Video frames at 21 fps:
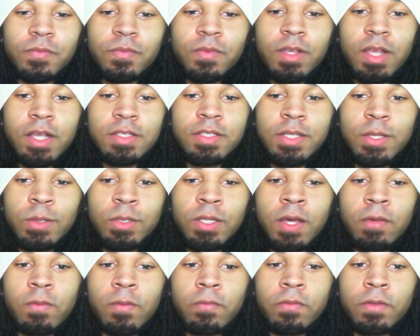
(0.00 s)
I still
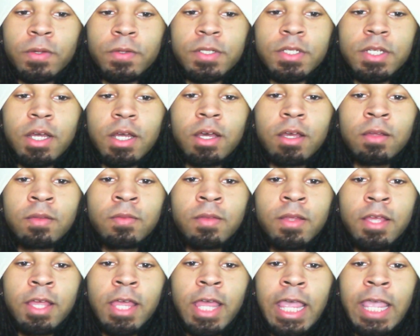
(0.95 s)
love you, Fluttershy.
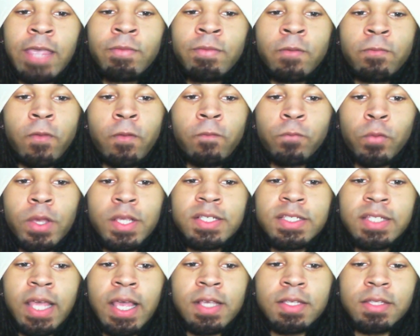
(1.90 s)
Even if your voice
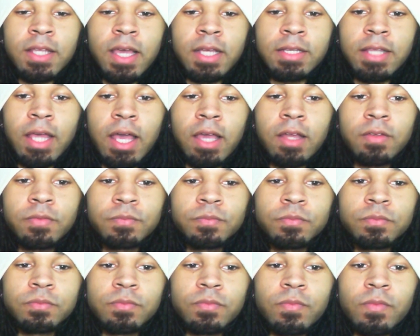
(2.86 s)
stays like that. Right?
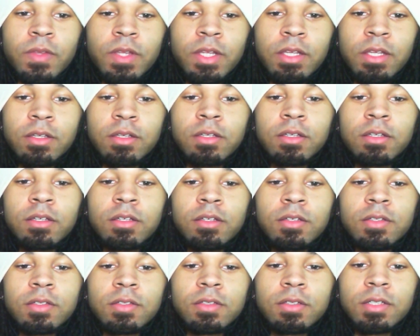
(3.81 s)
Are
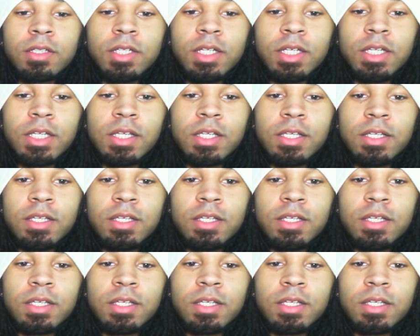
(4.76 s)
you coming?